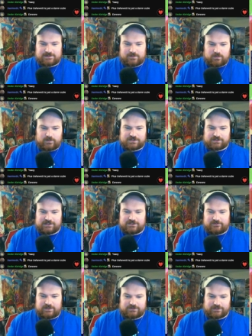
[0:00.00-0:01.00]
these Pokemon shall lead you
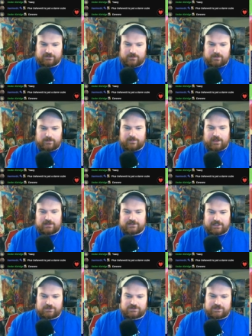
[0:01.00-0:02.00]
to victory in your upcoming battle in
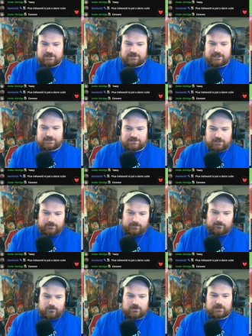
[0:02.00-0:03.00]
the Kenshi tournament.
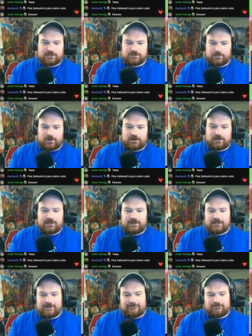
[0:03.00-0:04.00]
Before you depart,
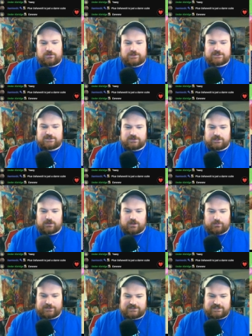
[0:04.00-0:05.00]
a few things you
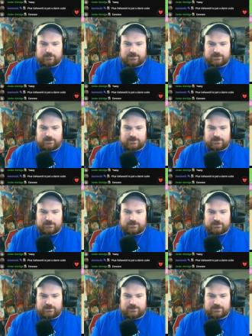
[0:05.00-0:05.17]
will need to take